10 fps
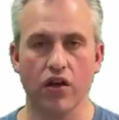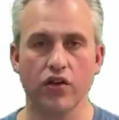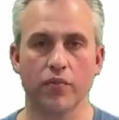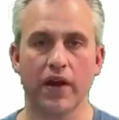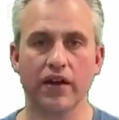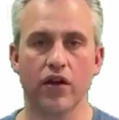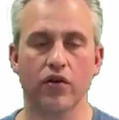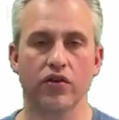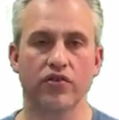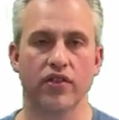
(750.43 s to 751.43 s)
You may
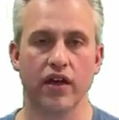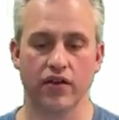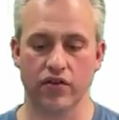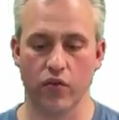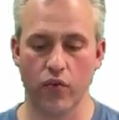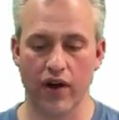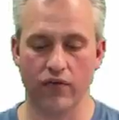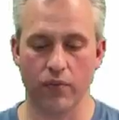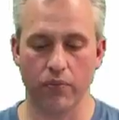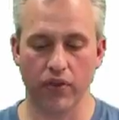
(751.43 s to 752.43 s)
notice that
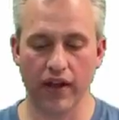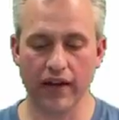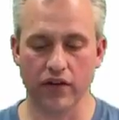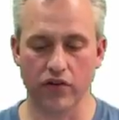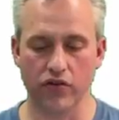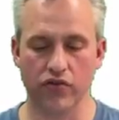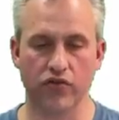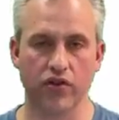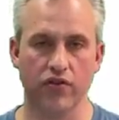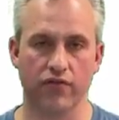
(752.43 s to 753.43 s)
whenever
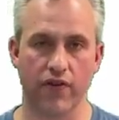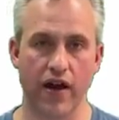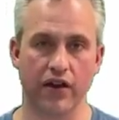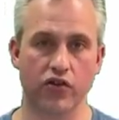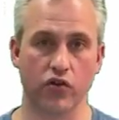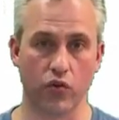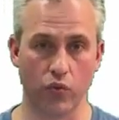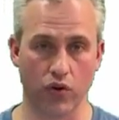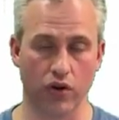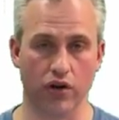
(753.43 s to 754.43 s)
players find your
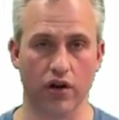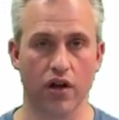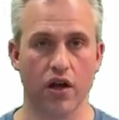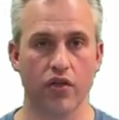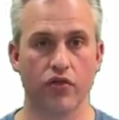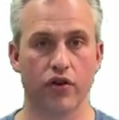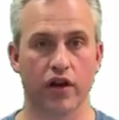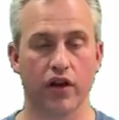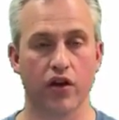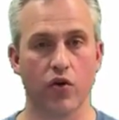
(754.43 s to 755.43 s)
work, they're
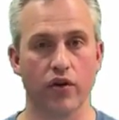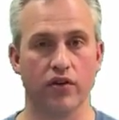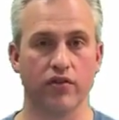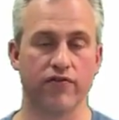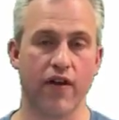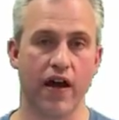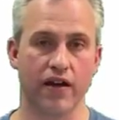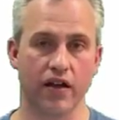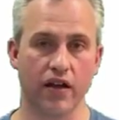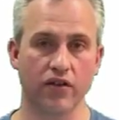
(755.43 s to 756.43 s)
going to go into
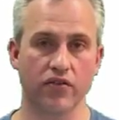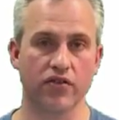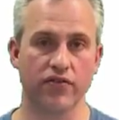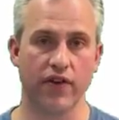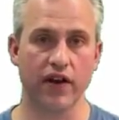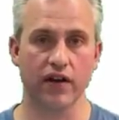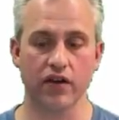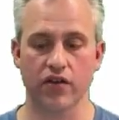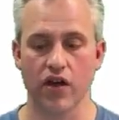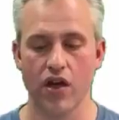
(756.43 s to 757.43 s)
find hunts to find
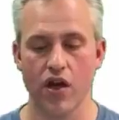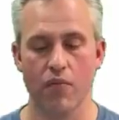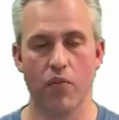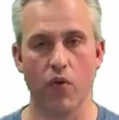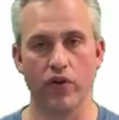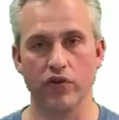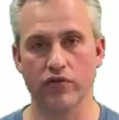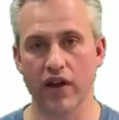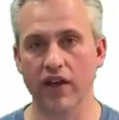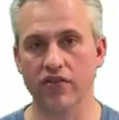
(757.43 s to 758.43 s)
it. But when you
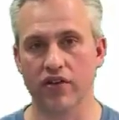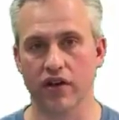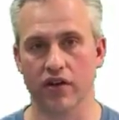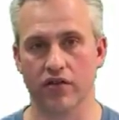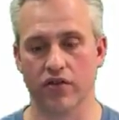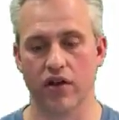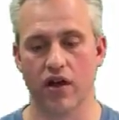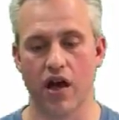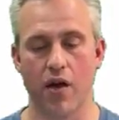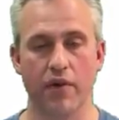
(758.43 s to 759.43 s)
test it,
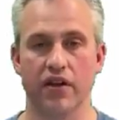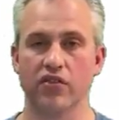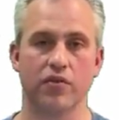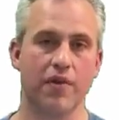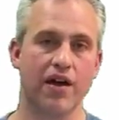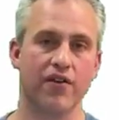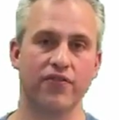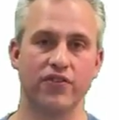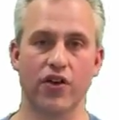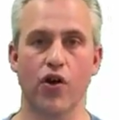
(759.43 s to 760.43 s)
it doesn't matter
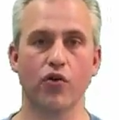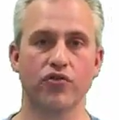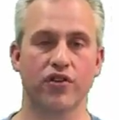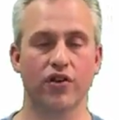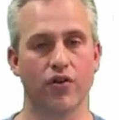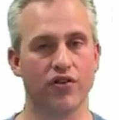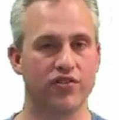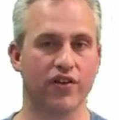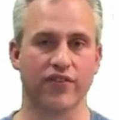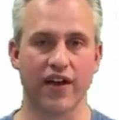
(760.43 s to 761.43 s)
if it's a hosted or a
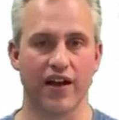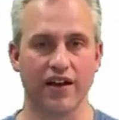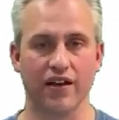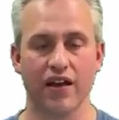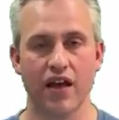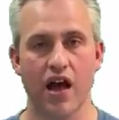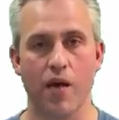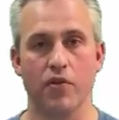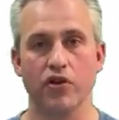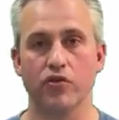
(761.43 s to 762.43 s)
self-guided,
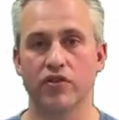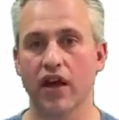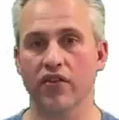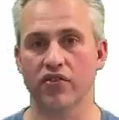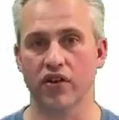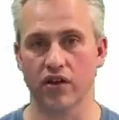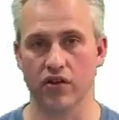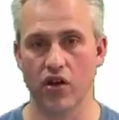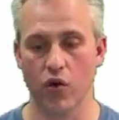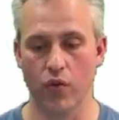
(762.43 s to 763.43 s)
you test
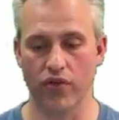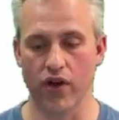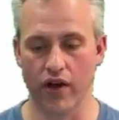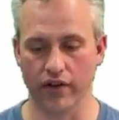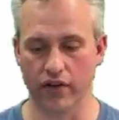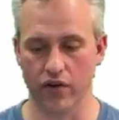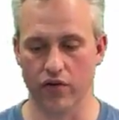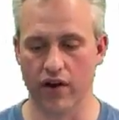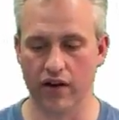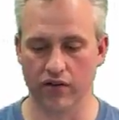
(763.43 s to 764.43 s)
it with a hunt
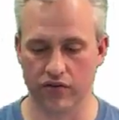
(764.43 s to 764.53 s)
code, right?